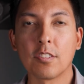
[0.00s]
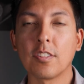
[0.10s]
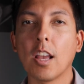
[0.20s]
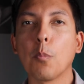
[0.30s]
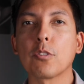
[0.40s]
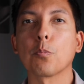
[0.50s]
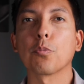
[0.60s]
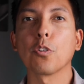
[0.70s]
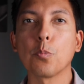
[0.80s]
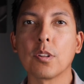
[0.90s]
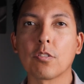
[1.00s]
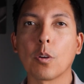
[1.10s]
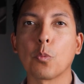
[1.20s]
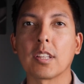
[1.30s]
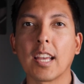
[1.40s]
to see how much improvement
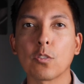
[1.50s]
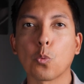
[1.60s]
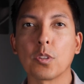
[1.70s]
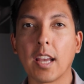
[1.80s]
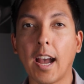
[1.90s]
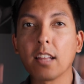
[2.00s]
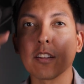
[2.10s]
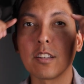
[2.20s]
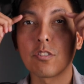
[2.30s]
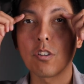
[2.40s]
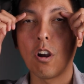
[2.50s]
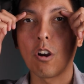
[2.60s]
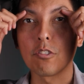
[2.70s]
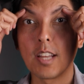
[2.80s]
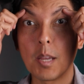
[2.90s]
someone gets when the eyelids eyelids
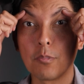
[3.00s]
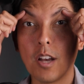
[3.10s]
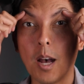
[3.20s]
are taped